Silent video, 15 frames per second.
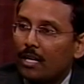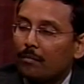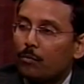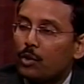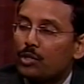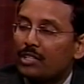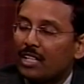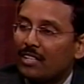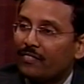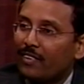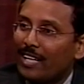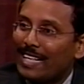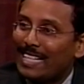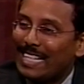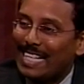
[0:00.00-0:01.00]
board
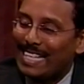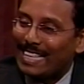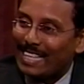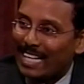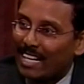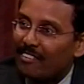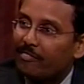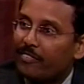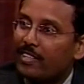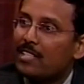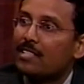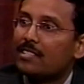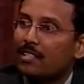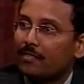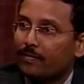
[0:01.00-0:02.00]
certified in their
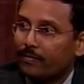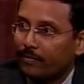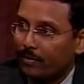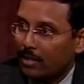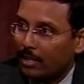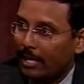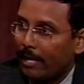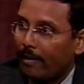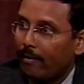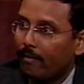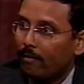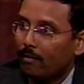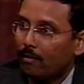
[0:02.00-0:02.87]
fields of care